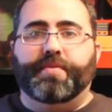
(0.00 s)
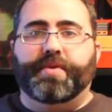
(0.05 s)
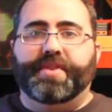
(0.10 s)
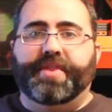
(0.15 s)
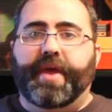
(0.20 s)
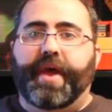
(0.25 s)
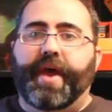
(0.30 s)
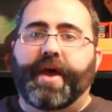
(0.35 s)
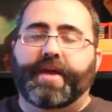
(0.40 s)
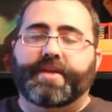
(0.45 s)

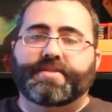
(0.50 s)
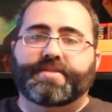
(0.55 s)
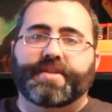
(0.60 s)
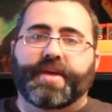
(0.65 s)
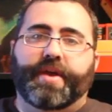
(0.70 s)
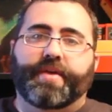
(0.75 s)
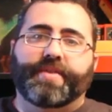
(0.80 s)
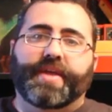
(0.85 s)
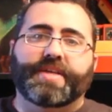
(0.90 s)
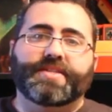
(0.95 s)
with that.
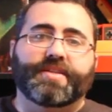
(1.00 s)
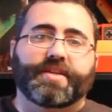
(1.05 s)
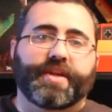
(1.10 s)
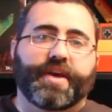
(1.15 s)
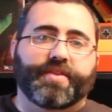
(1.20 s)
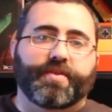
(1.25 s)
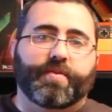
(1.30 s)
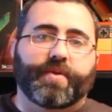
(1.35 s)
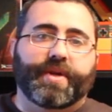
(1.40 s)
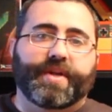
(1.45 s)
So that's
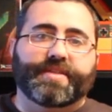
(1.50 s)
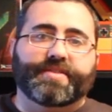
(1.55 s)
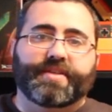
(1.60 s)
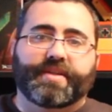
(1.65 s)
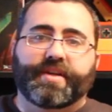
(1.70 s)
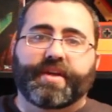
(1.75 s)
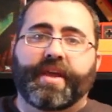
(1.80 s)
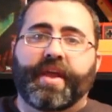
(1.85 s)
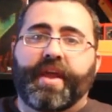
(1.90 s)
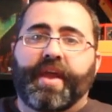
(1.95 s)
another
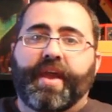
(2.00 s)
reason.